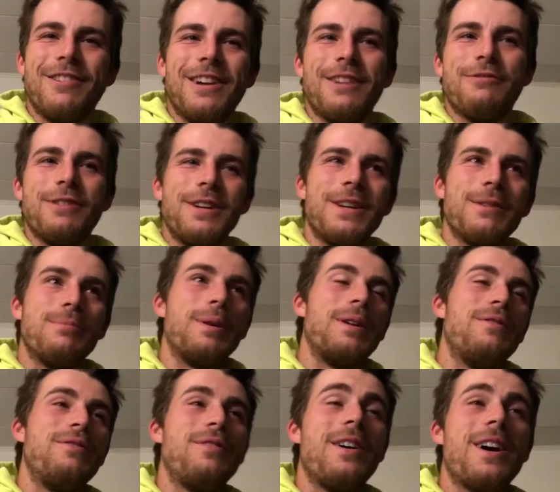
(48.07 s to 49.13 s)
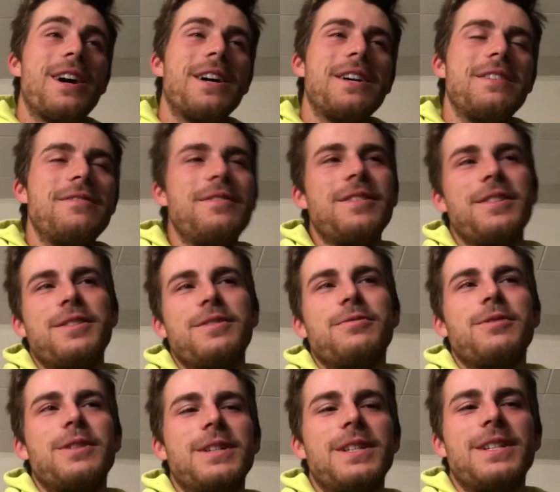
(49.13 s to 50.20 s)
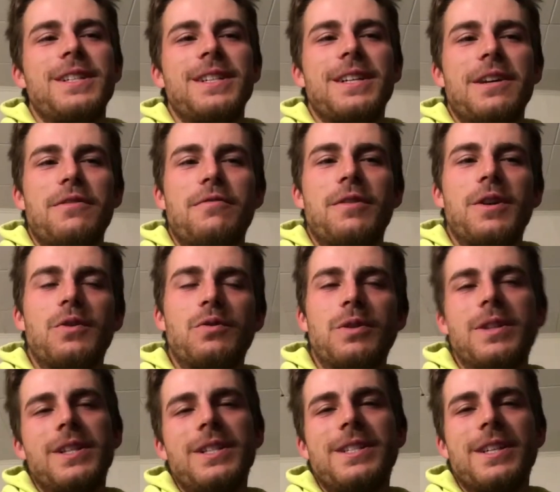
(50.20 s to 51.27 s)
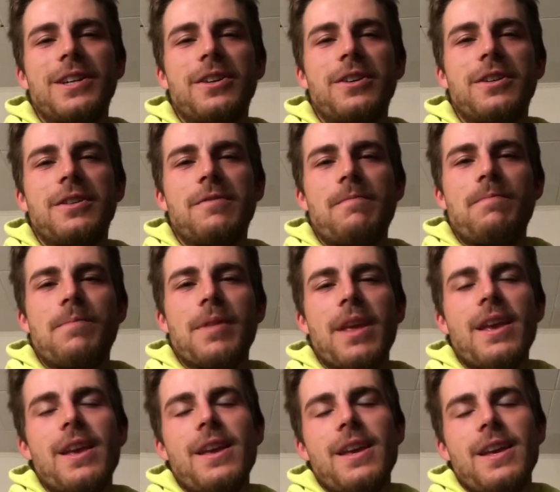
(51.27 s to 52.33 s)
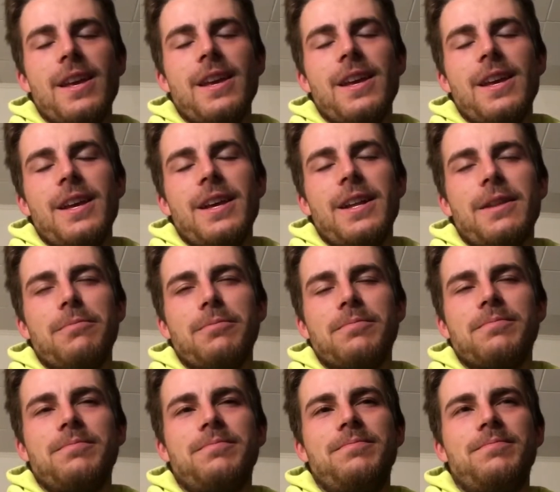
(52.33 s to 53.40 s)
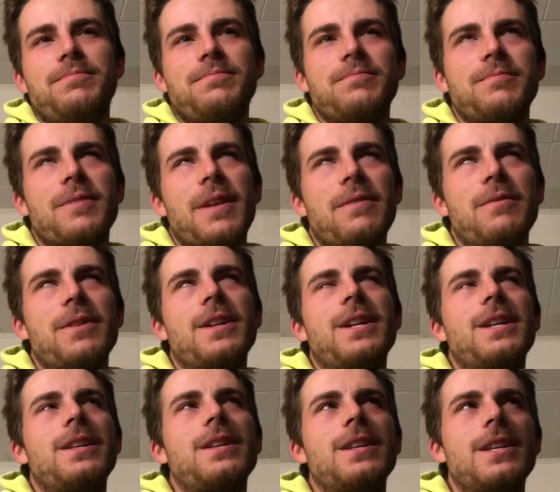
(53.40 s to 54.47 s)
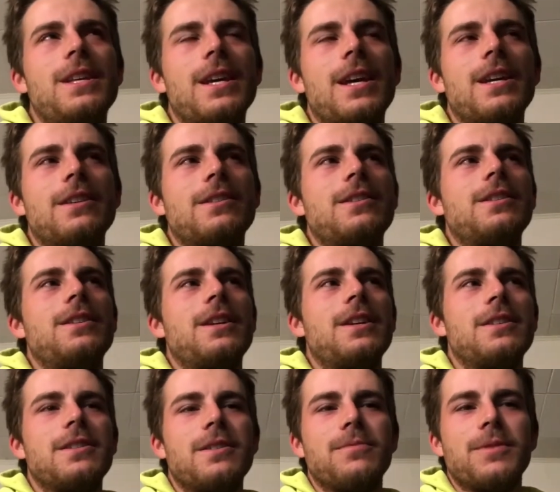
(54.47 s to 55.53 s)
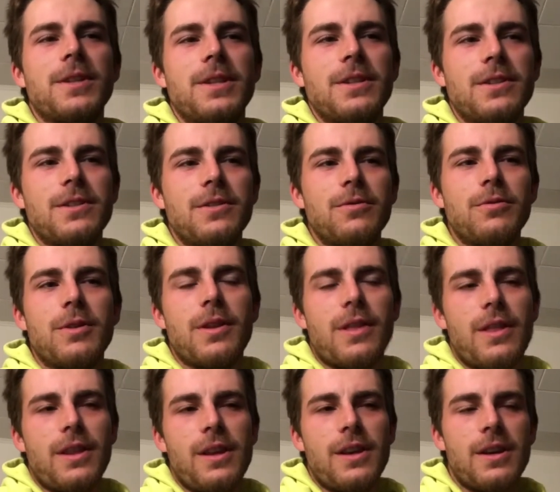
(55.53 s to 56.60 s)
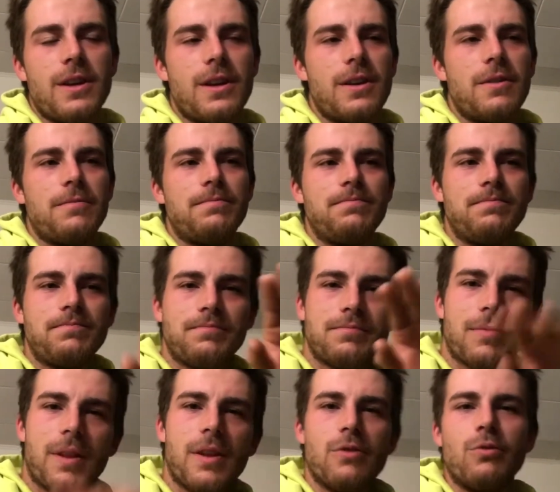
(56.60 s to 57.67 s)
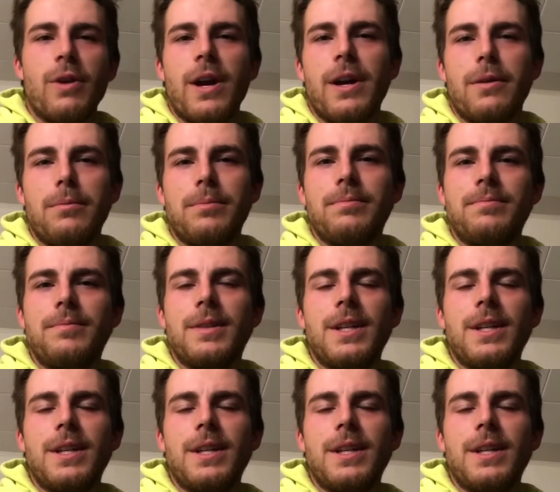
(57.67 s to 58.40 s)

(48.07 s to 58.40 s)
when I wake up at 5 is when I felt really tired. And I'm, I'm going to guess it has something to do with the uh, REM